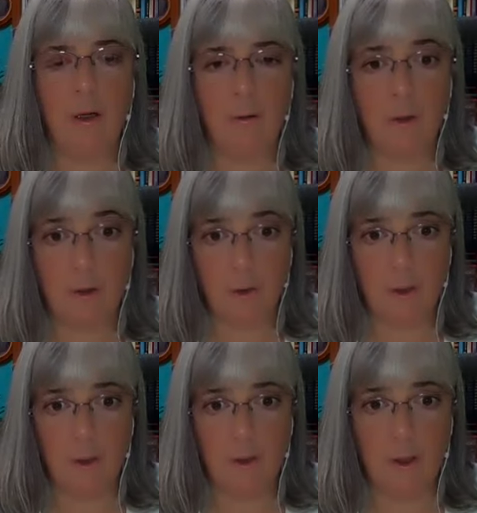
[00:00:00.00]

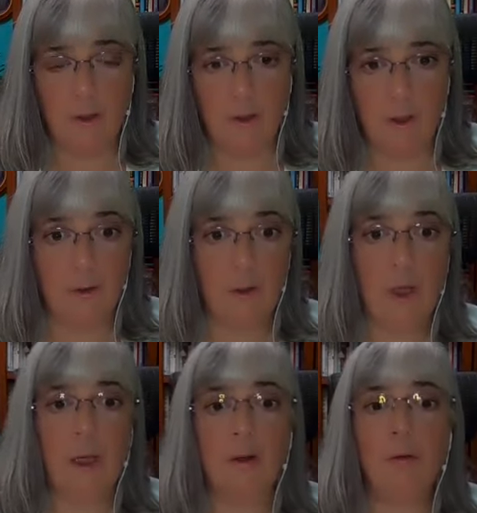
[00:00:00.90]
restore their energy so
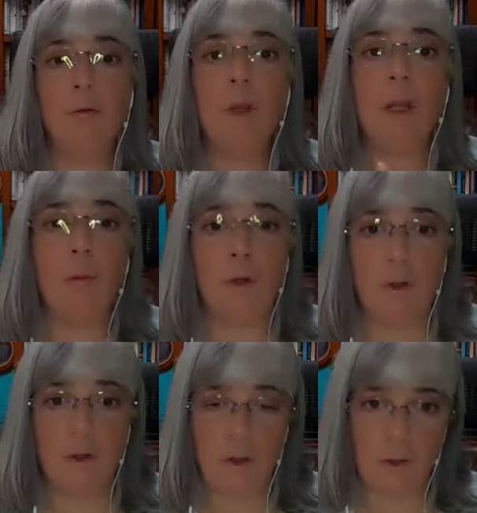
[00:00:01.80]
they can
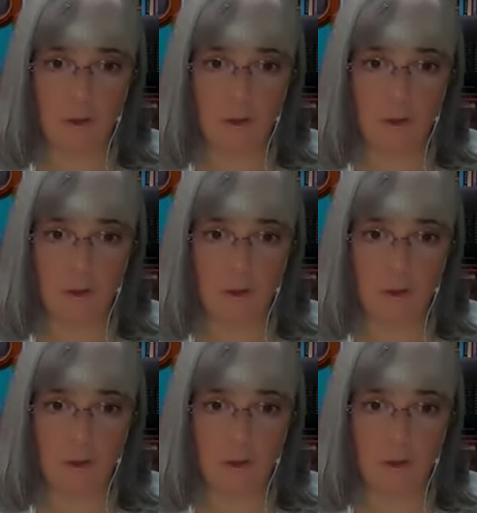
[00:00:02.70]
reemerge